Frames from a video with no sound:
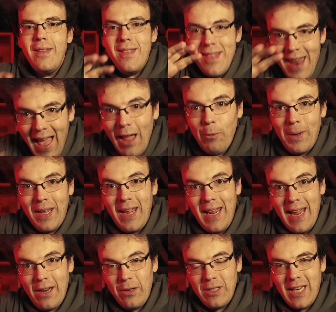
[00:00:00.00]
Now we can
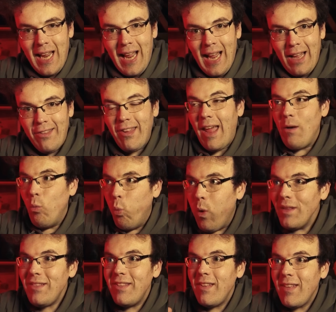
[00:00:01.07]
get on to Haas, and
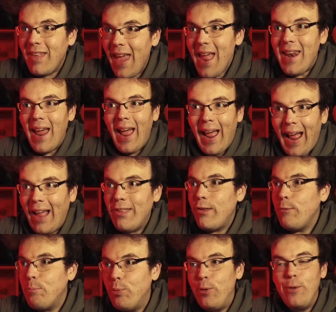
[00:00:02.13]
once again, Haas has
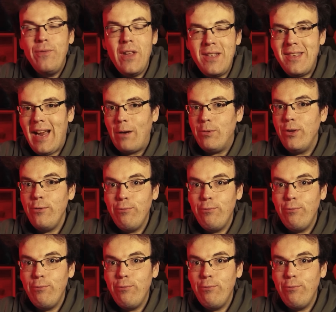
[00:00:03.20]
proved the doubters